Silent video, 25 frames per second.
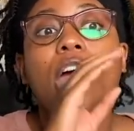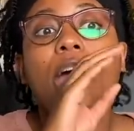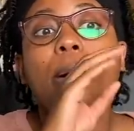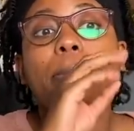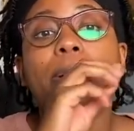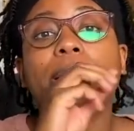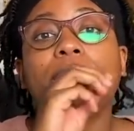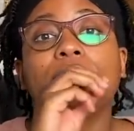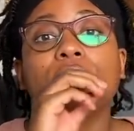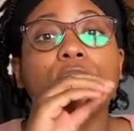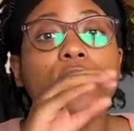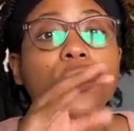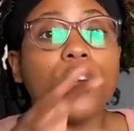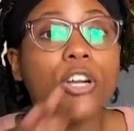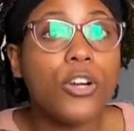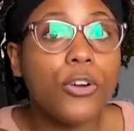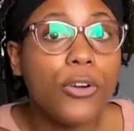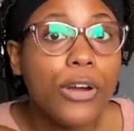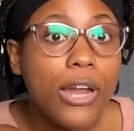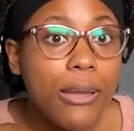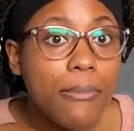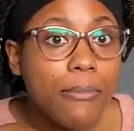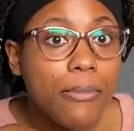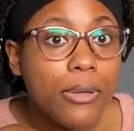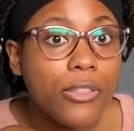because her
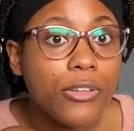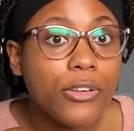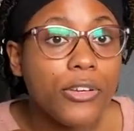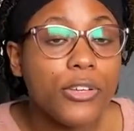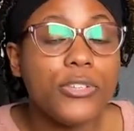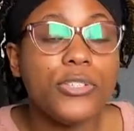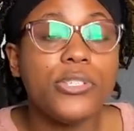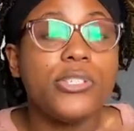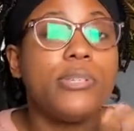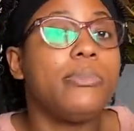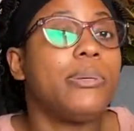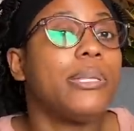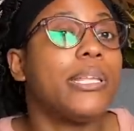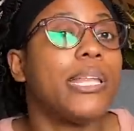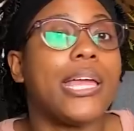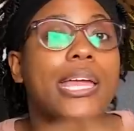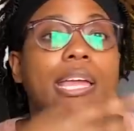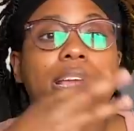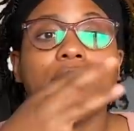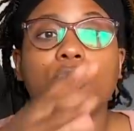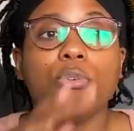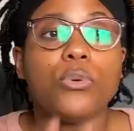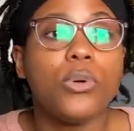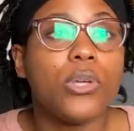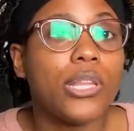grandmother used to be
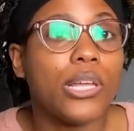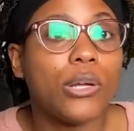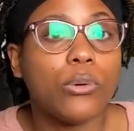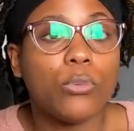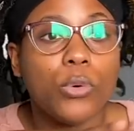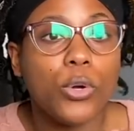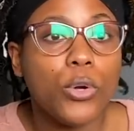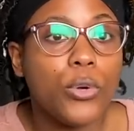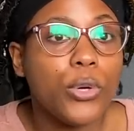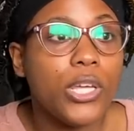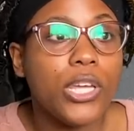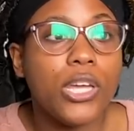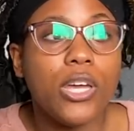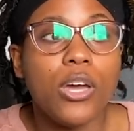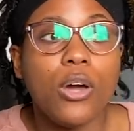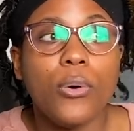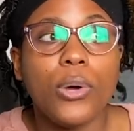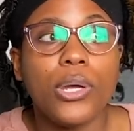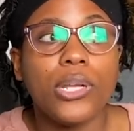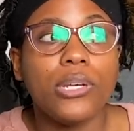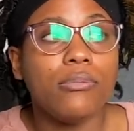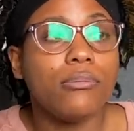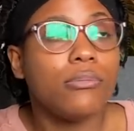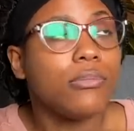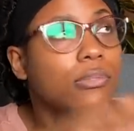like doing like a rodeo
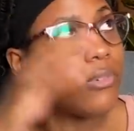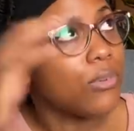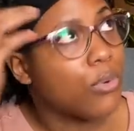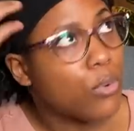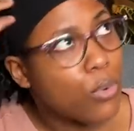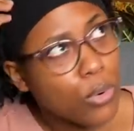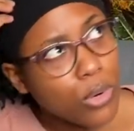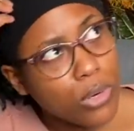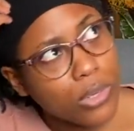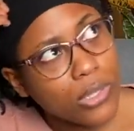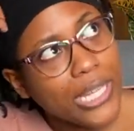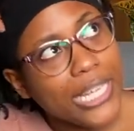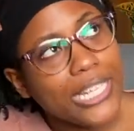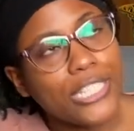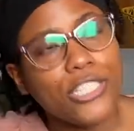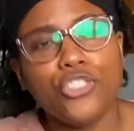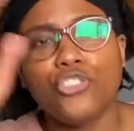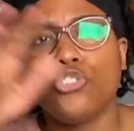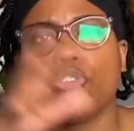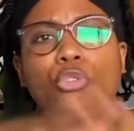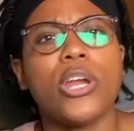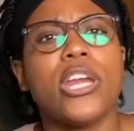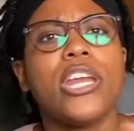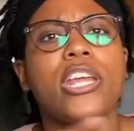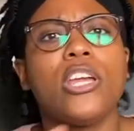and or like
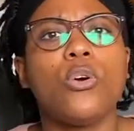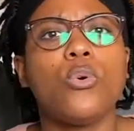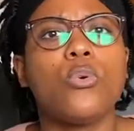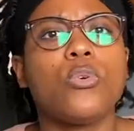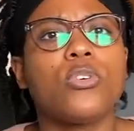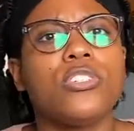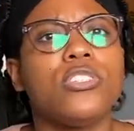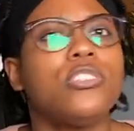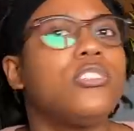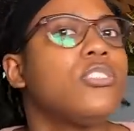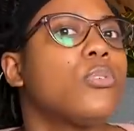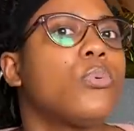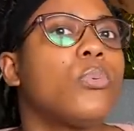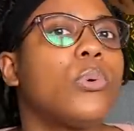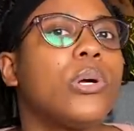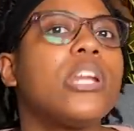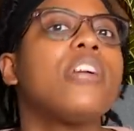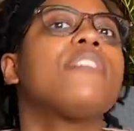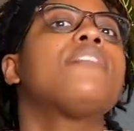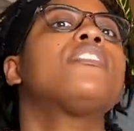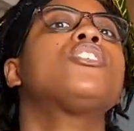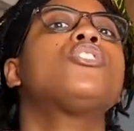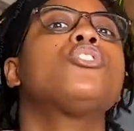training horses or whatever.